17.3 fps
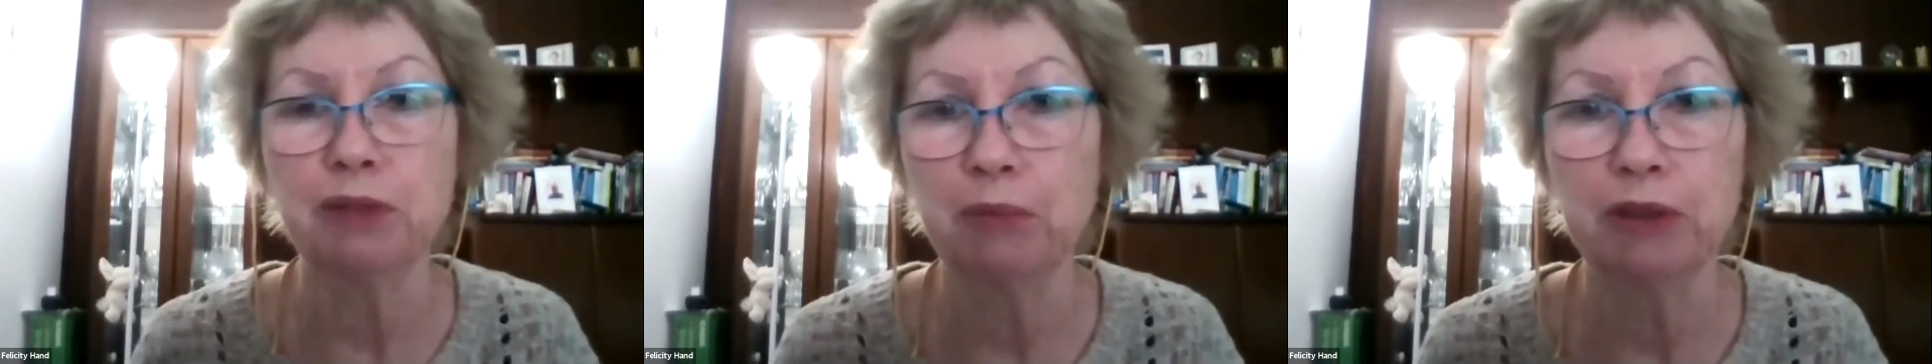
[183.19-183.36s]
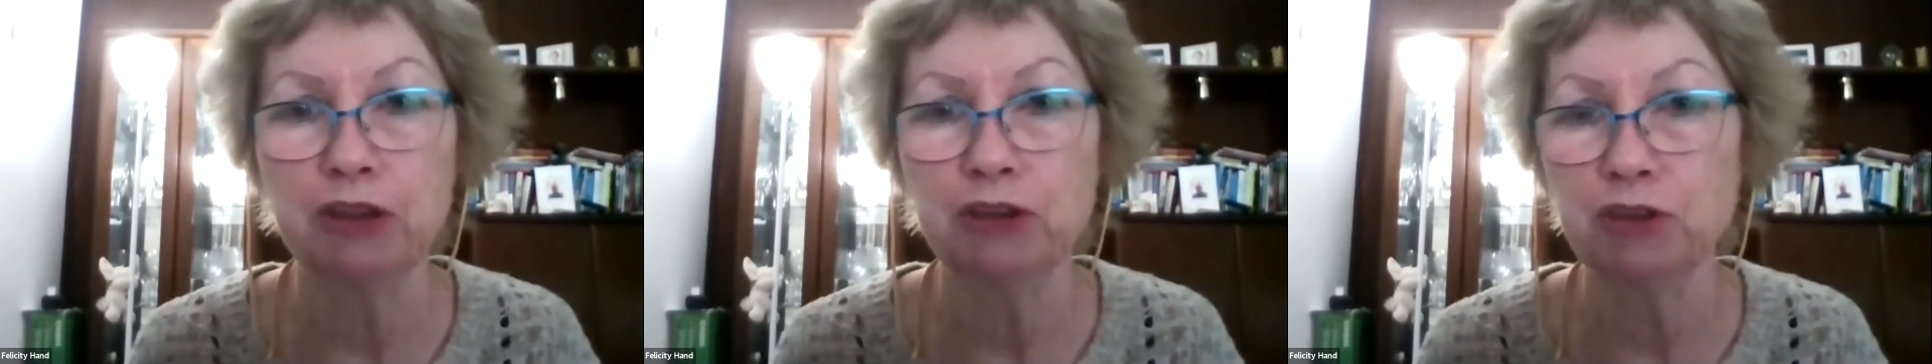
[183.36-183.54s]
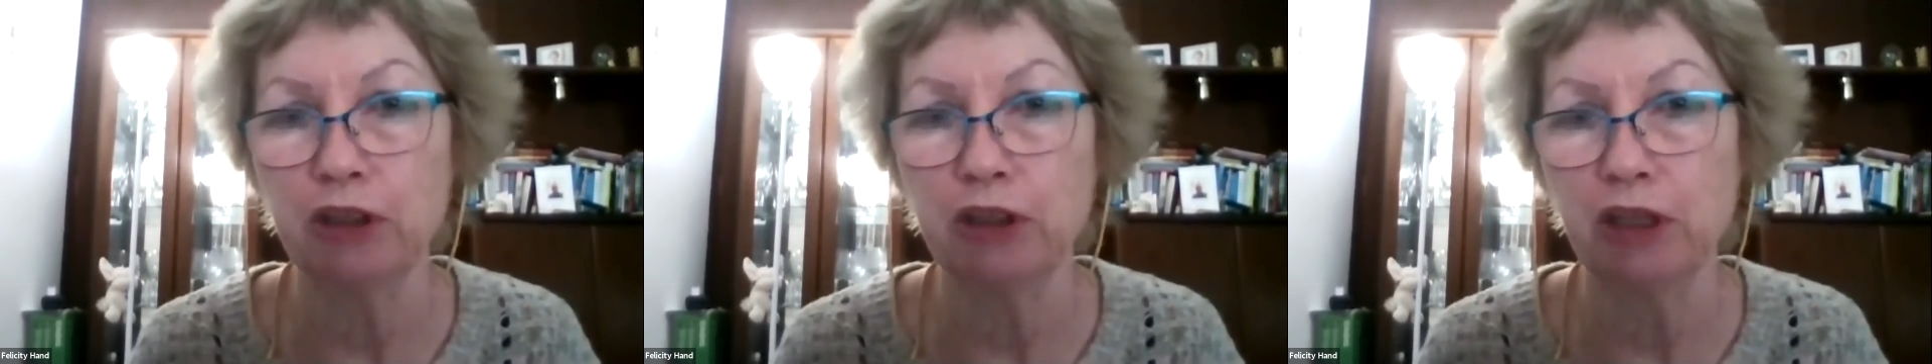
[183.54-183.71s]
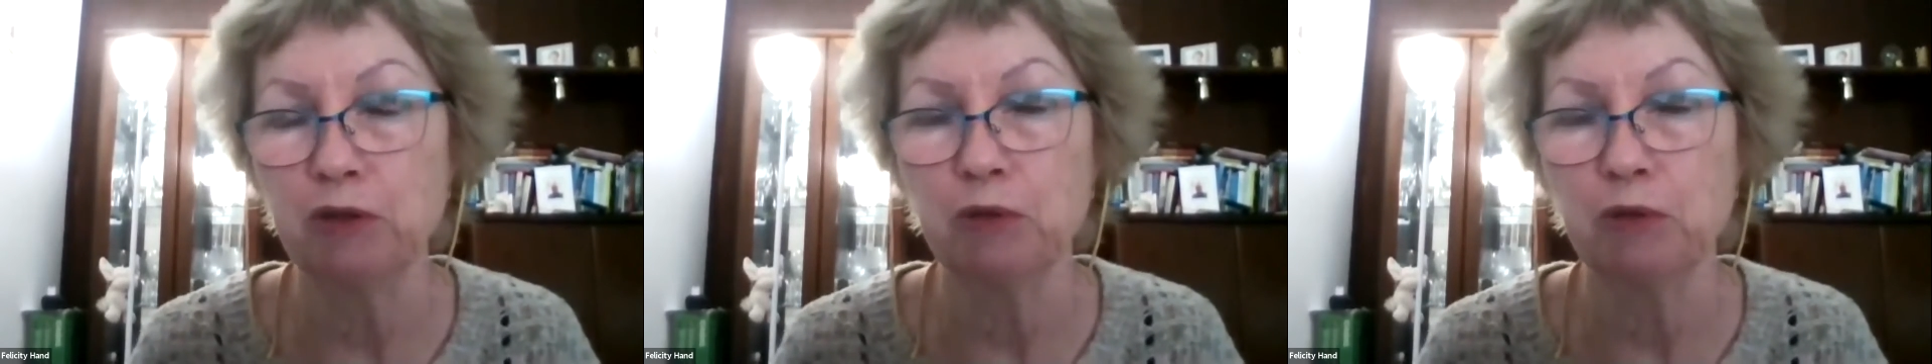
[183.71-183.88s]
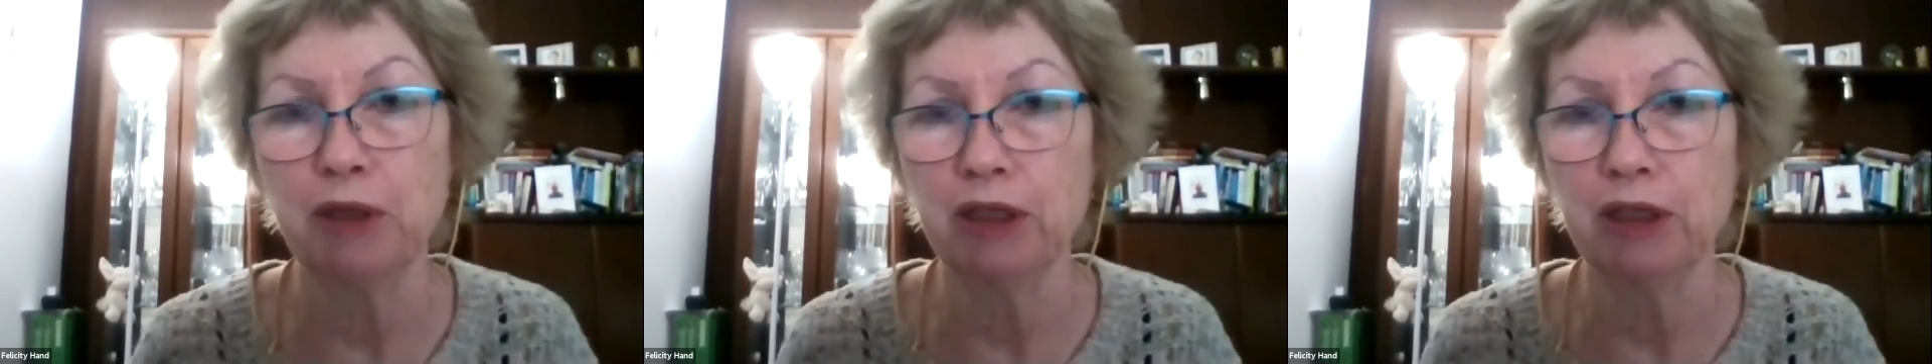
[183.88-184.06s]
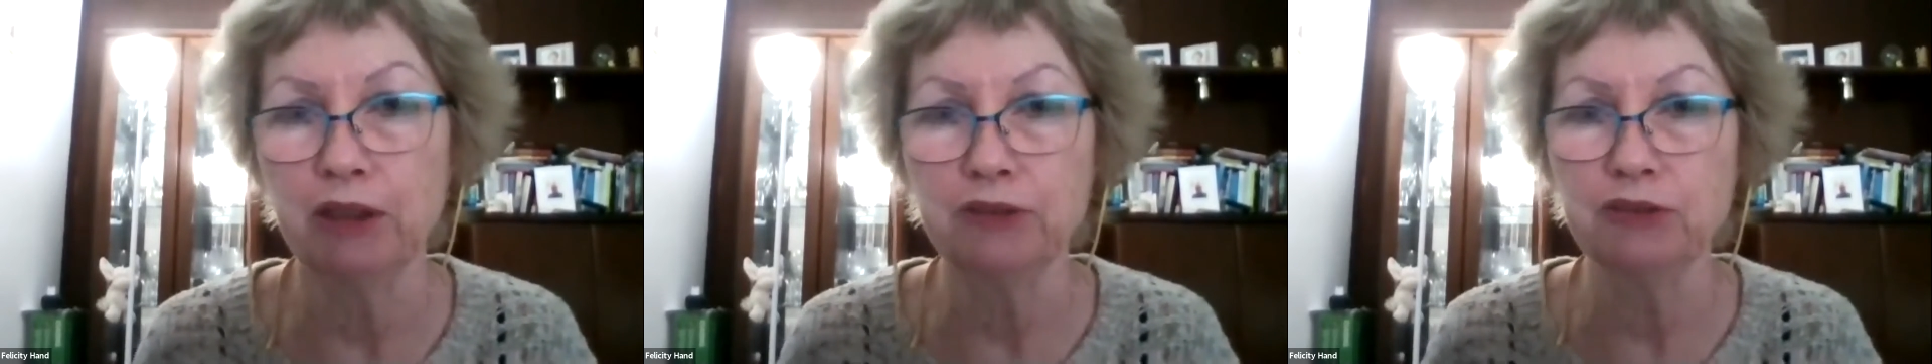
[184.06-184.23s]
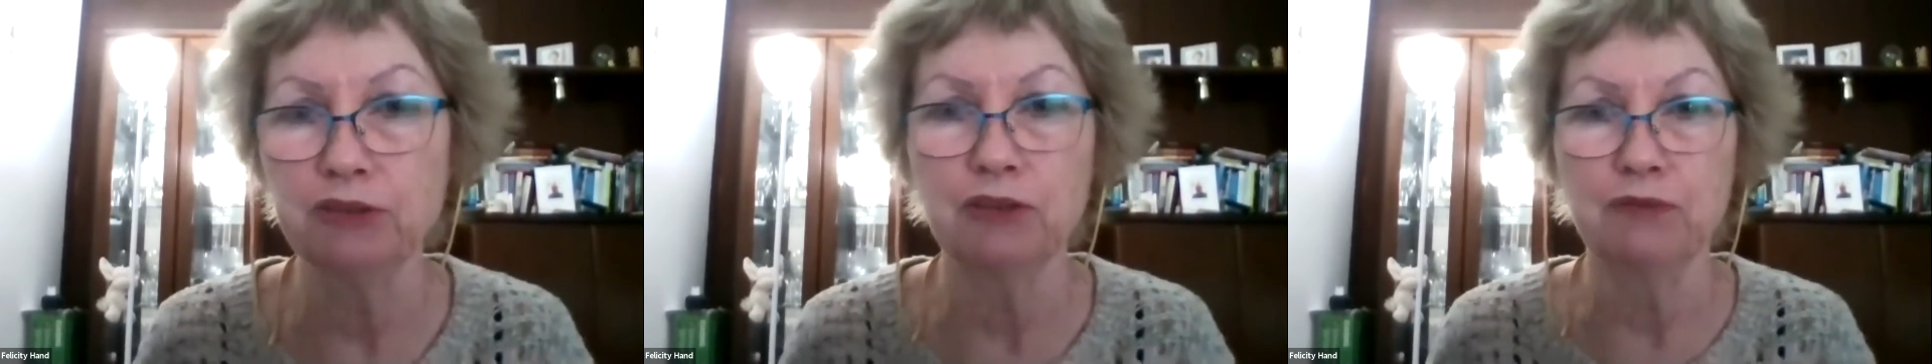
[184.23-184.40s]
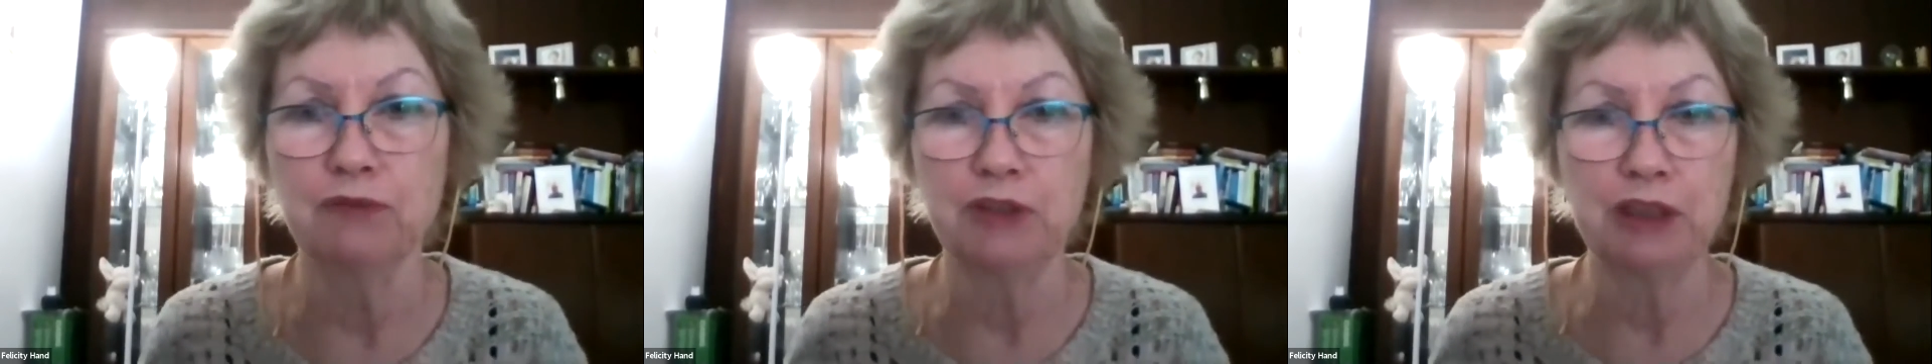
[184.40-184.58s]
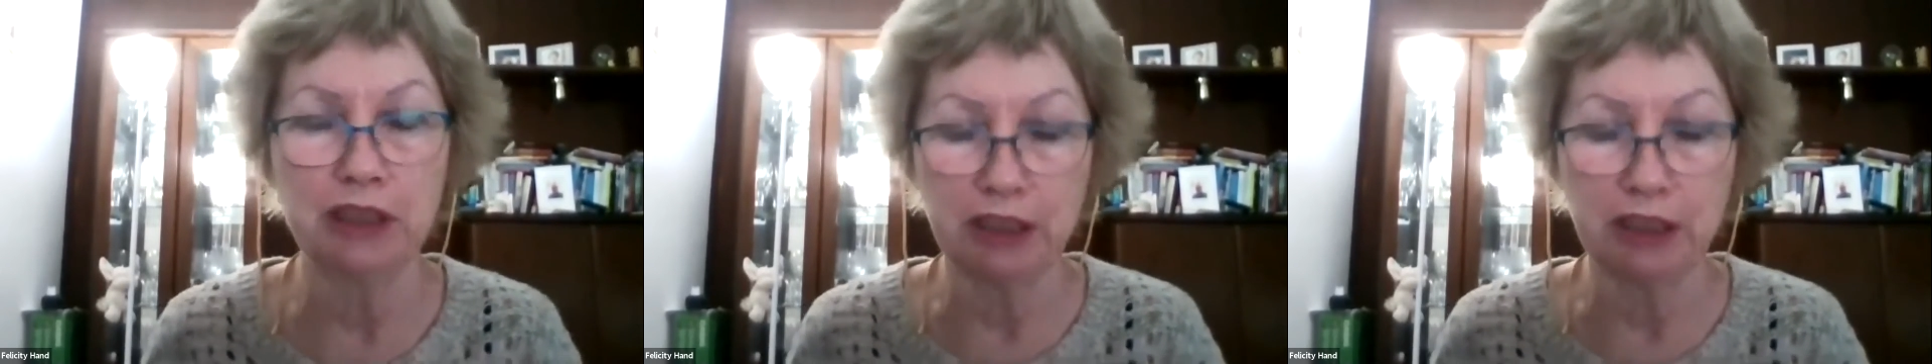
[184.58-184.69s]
publish on other parts of